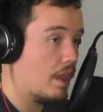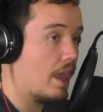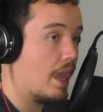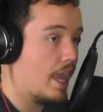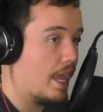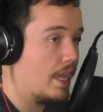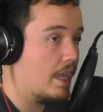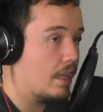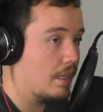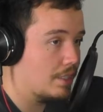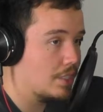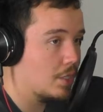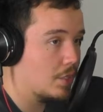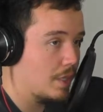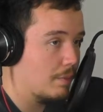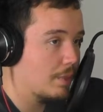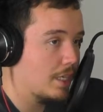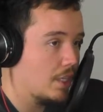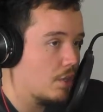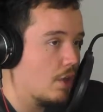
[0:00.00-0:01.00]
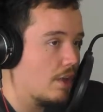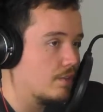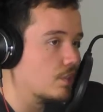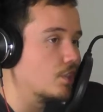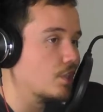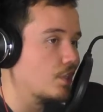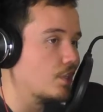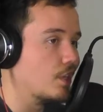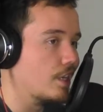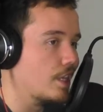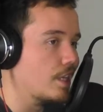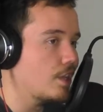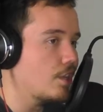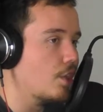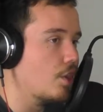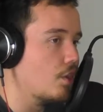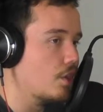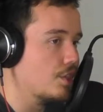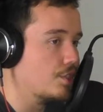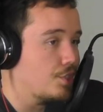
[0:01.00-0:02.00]
Hey Tony, I'm going to go after your
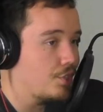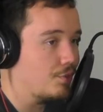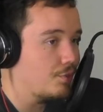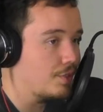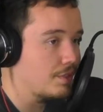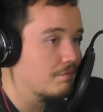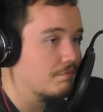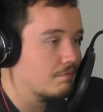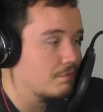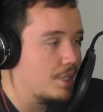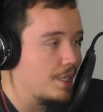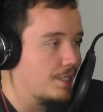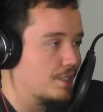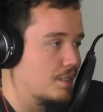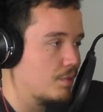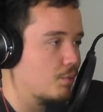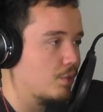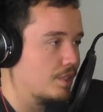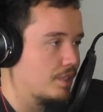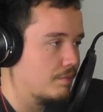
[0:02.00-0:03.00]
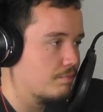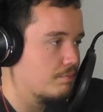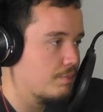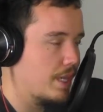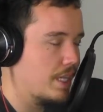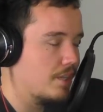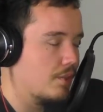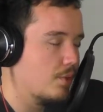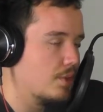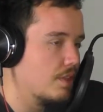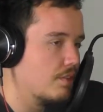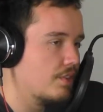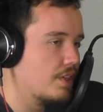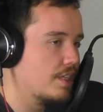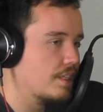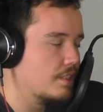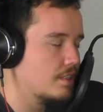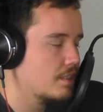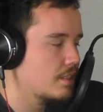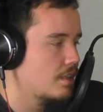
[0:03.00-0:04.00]
ego because you need someone to peg you in the
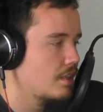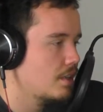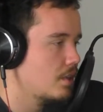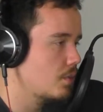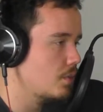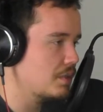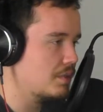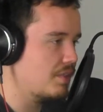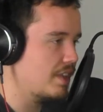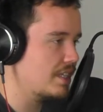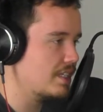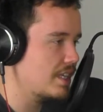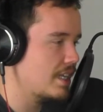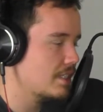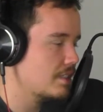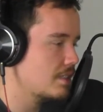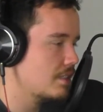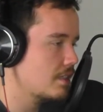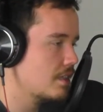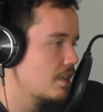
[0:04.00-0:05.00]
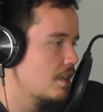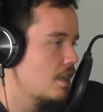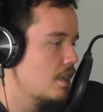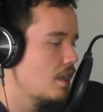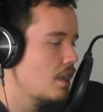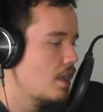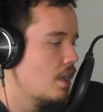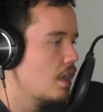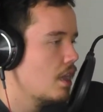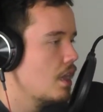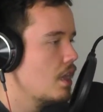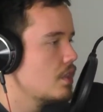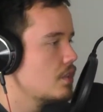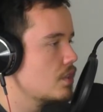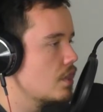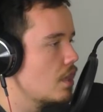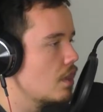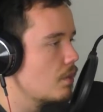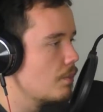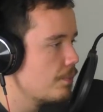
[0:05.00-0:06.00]
face was fantastic.
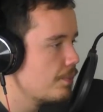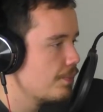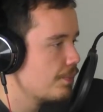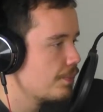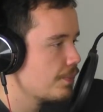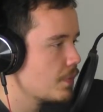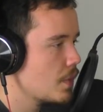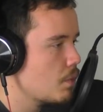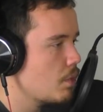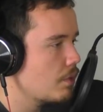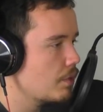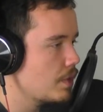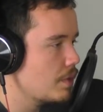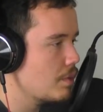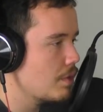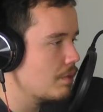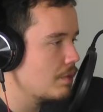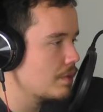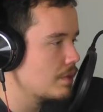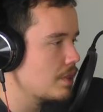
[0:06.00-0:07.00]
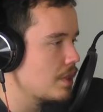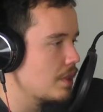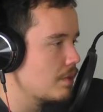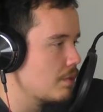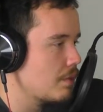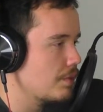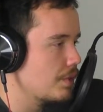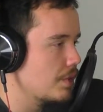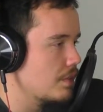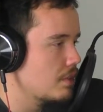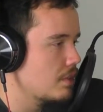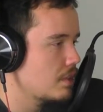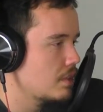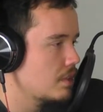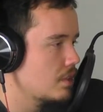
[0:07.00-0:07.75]
So what were you?